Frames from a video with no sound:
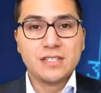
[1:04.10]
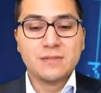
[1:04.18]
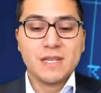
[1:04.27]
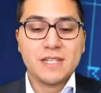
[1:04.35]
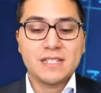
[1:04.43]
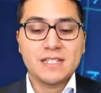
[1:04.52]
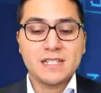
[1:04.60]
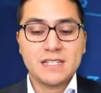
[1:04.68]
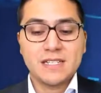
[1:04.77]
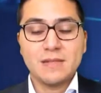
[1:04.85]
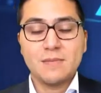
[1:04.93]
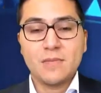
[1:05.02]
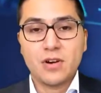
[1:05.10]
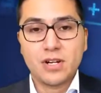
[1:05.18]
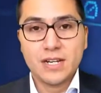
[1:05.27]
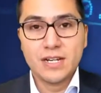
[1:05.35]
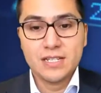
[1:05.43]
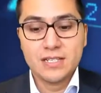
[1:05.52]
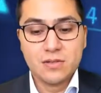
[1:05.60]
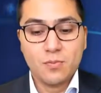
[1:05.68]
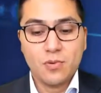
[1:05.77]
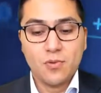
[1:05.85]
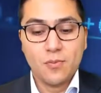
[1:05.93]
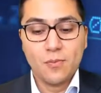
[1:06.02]
does make sense that the market needs
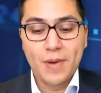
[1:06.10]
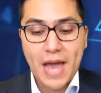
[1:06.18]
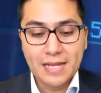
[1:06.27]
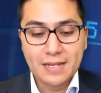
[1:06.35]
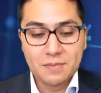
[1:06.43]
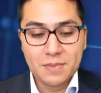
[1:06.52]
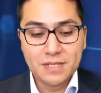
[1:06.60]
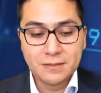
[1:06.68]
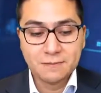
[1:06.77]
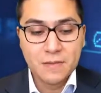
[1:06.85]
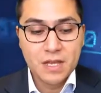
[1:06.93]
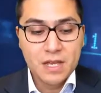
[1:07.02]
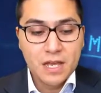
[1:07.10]
to pull back a bit.